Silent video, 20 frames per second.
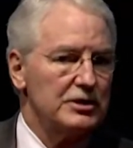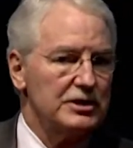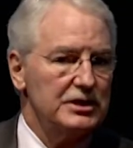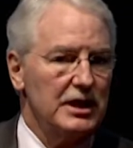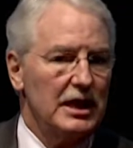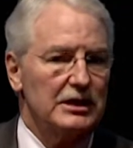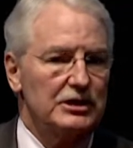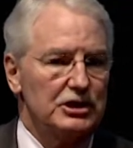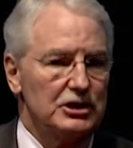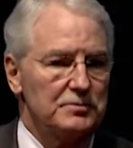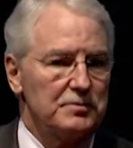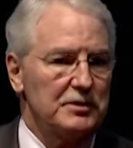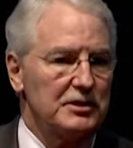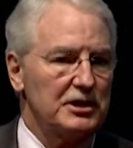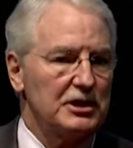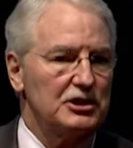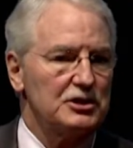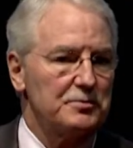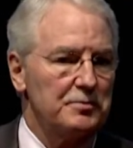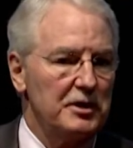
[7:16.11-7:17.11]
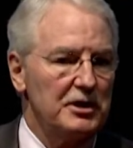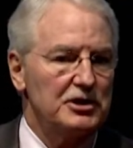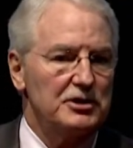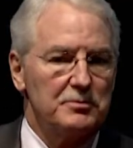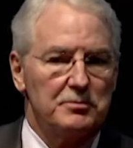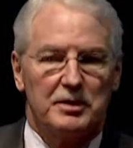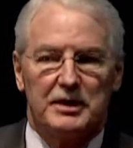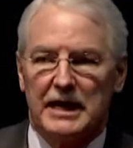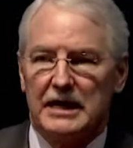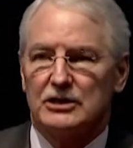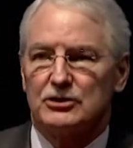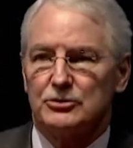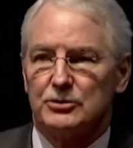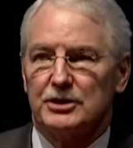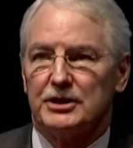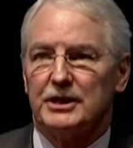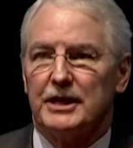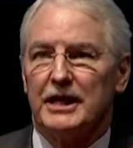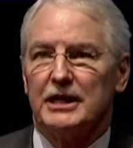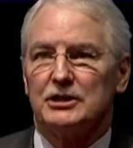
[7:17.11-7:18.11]
not just participation, but actual
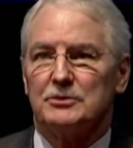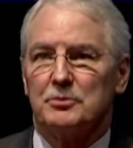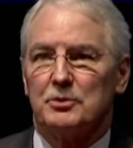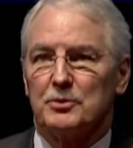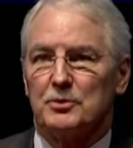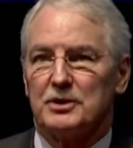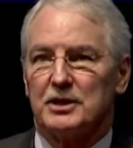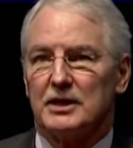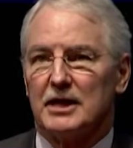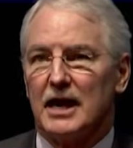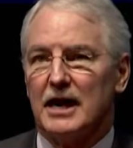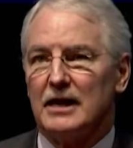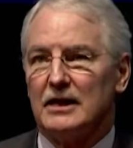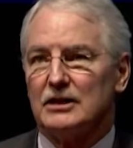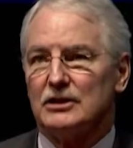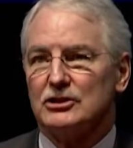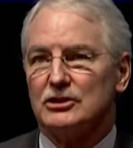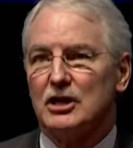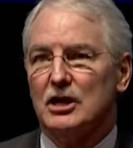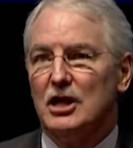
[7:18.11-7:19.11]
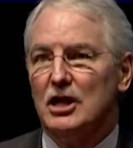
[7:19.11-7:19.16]
engagement with the college.